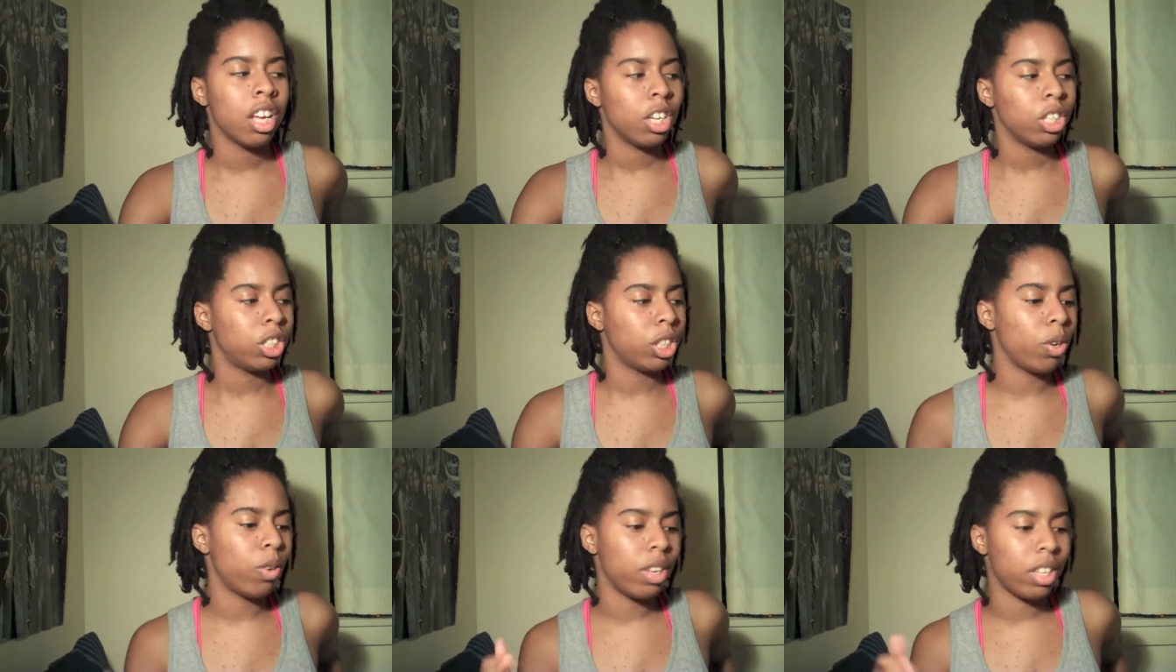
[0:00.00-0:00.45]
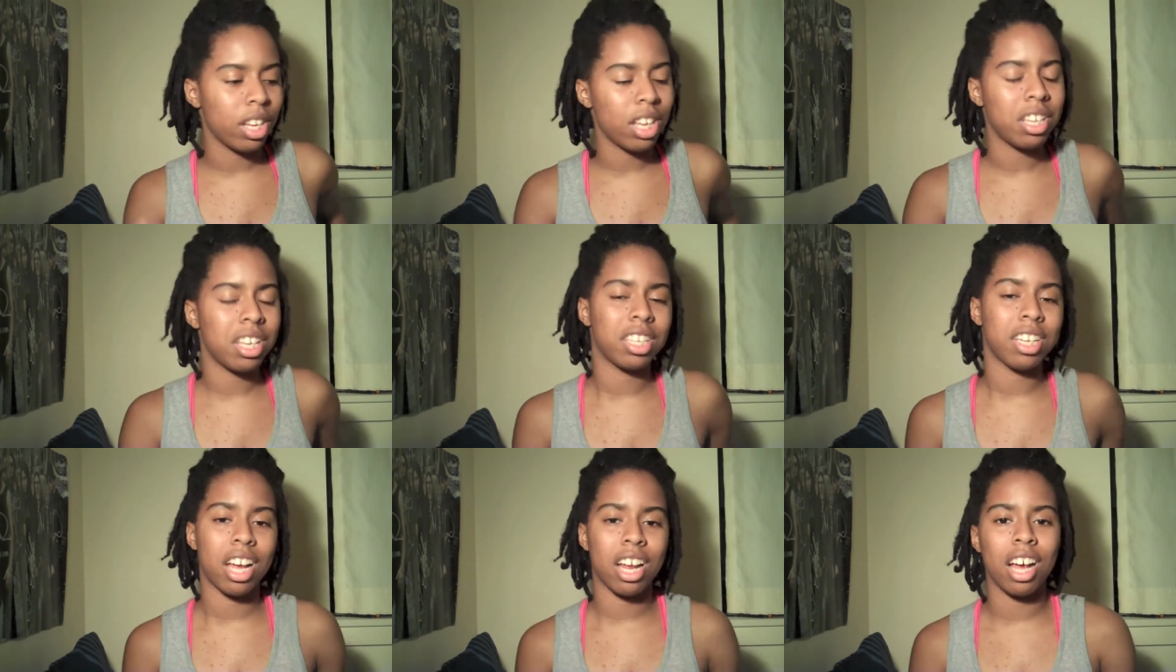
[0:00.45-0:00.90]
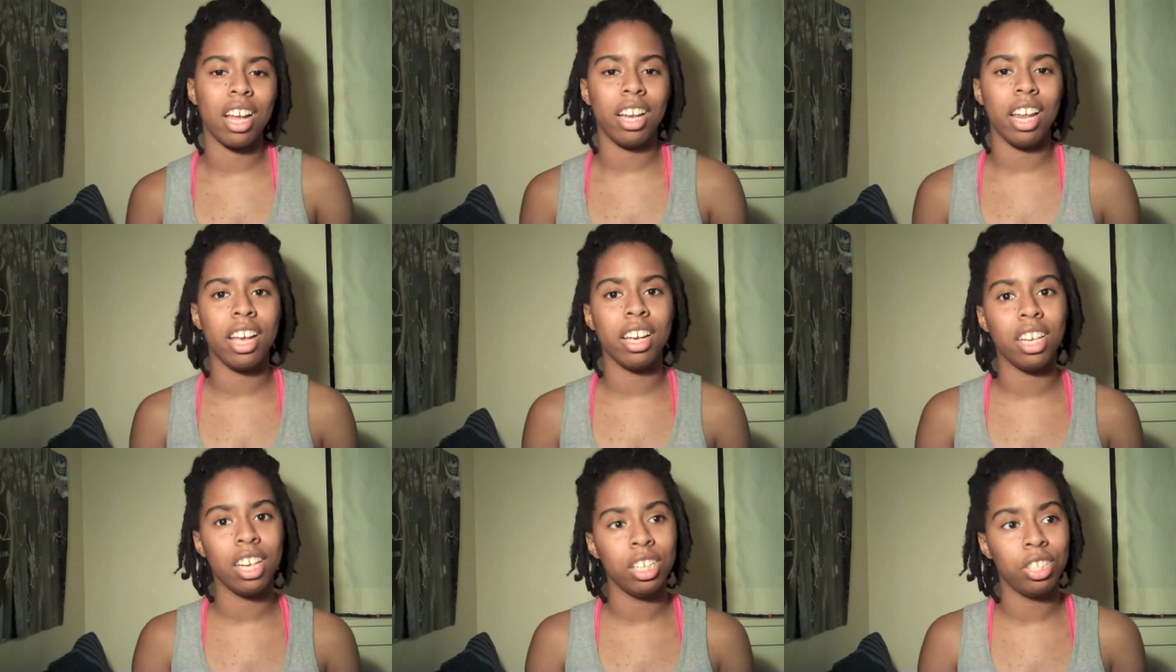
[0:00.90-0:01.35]
So in this, it's kind of
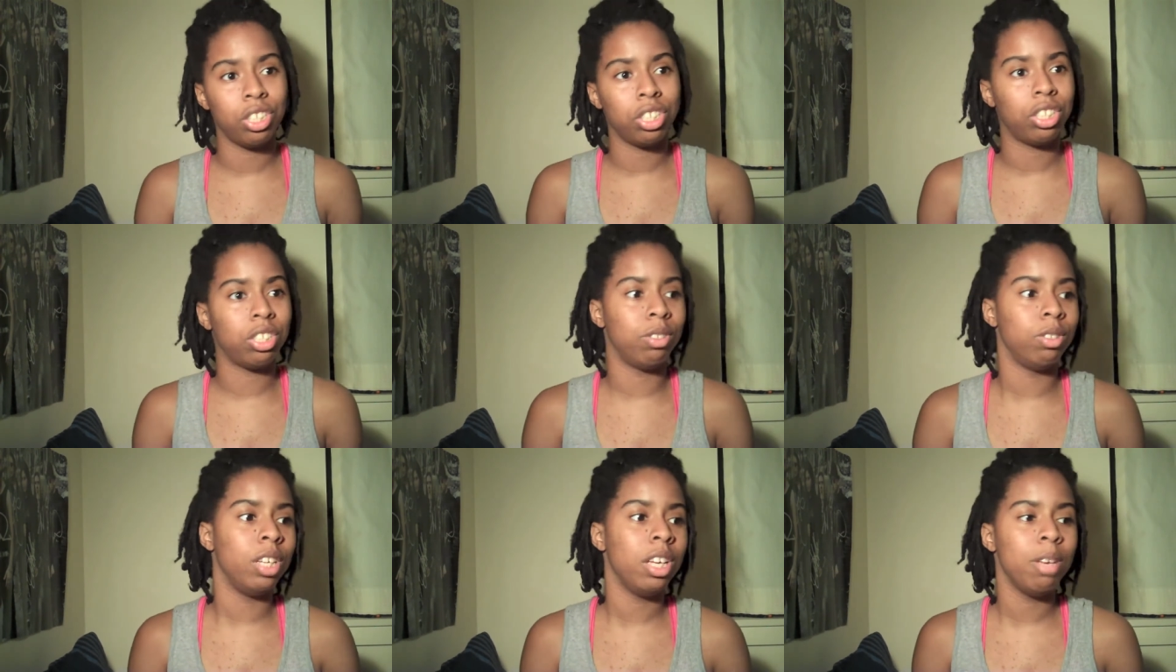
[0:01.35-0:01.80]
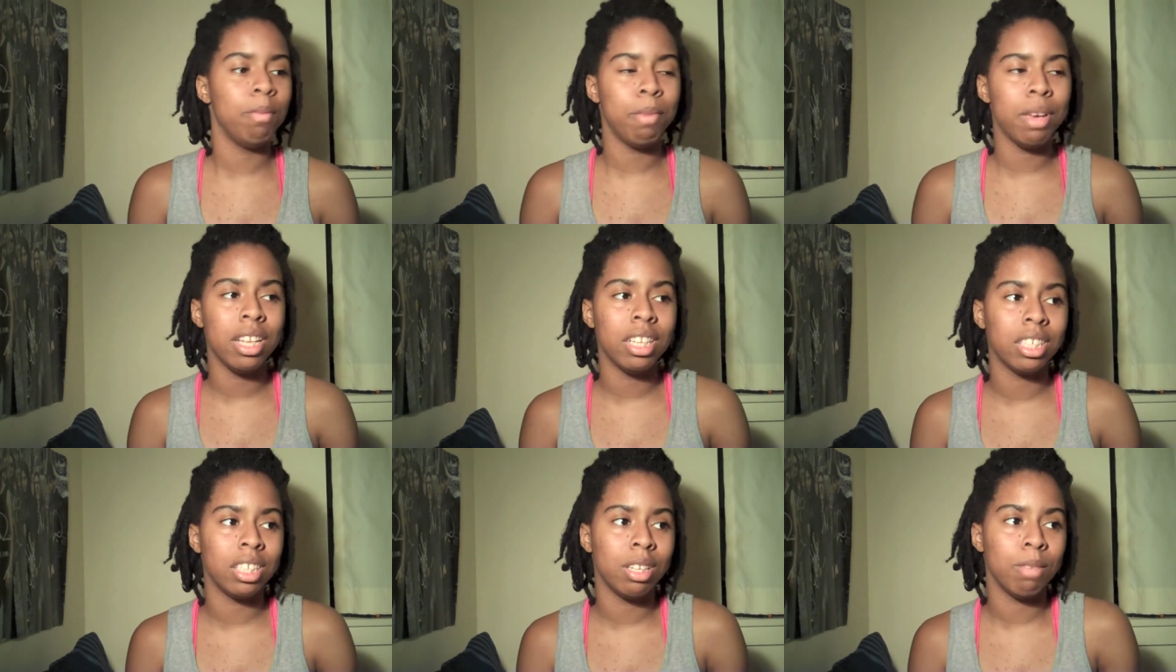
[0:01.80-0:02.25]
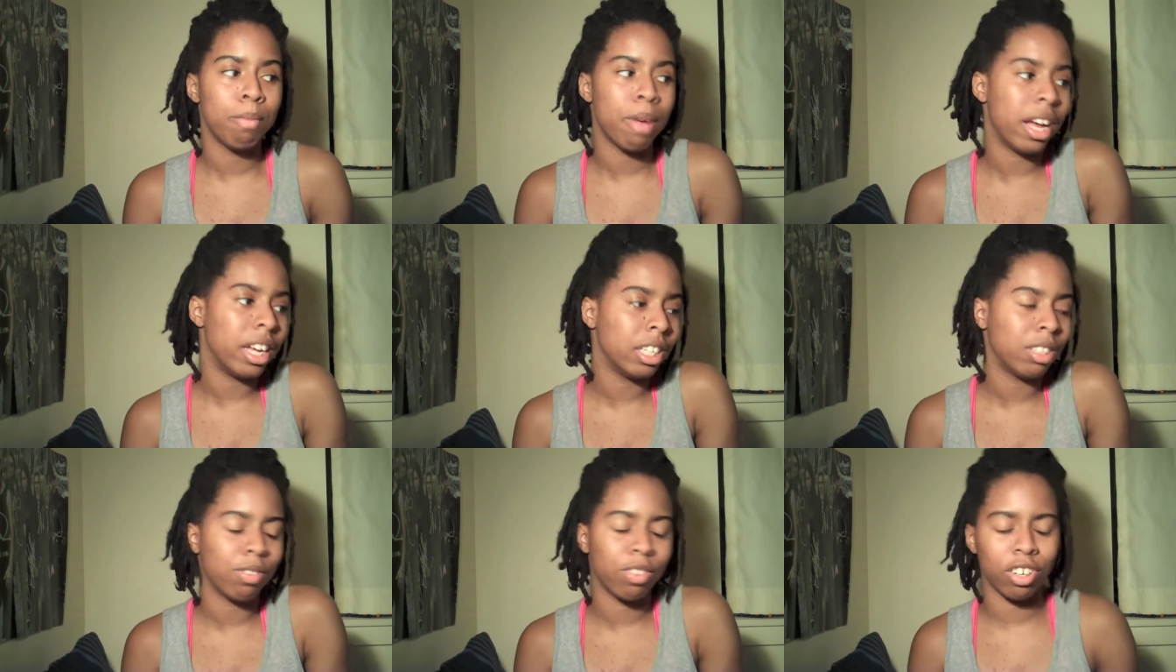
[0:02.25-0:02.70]
like he just, he means the
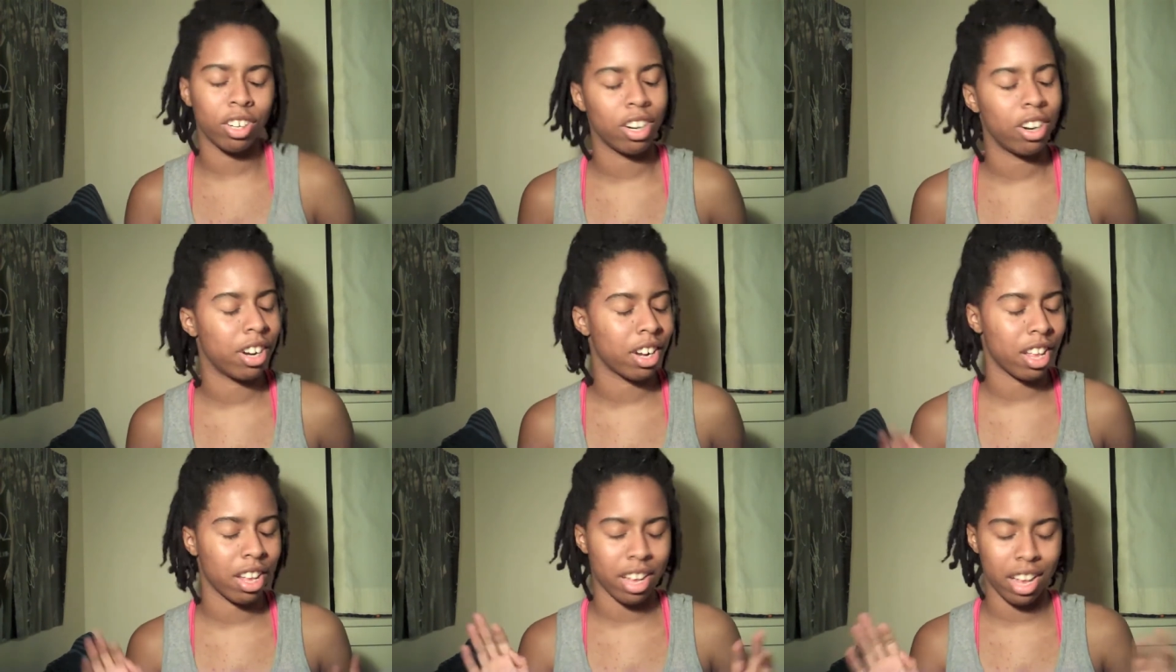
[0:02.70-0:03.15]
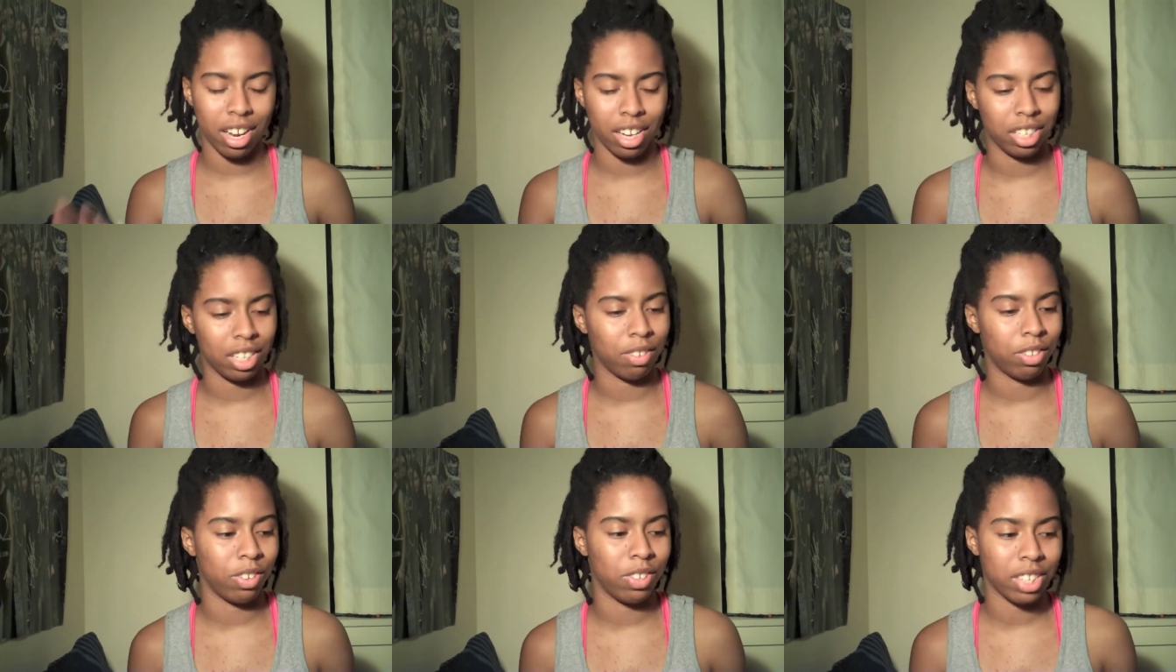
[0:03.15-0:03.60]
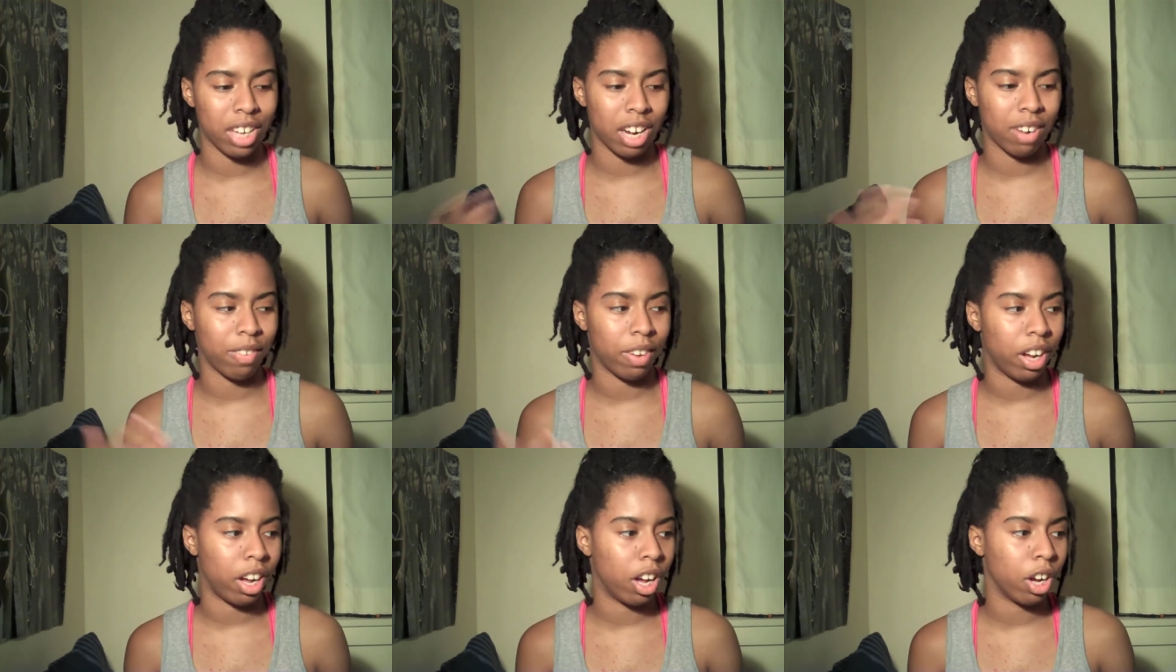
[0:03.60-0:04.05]
best for her and all kind of stuff. So it's
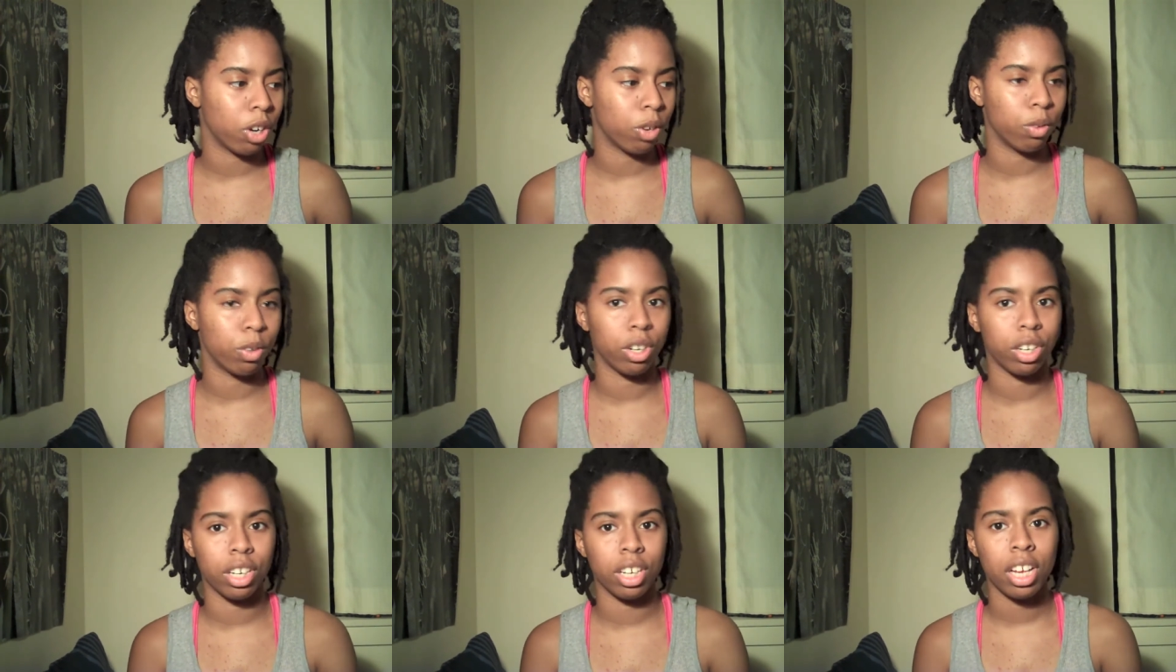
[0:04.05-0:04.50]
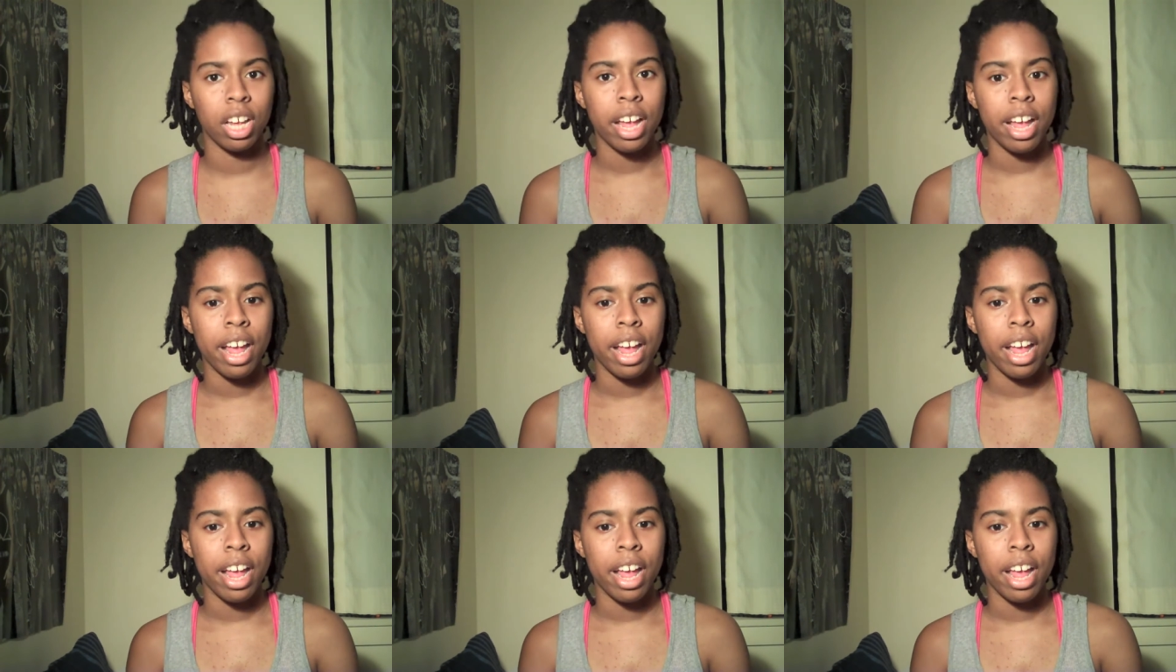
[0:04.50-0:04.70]
kind of awkward.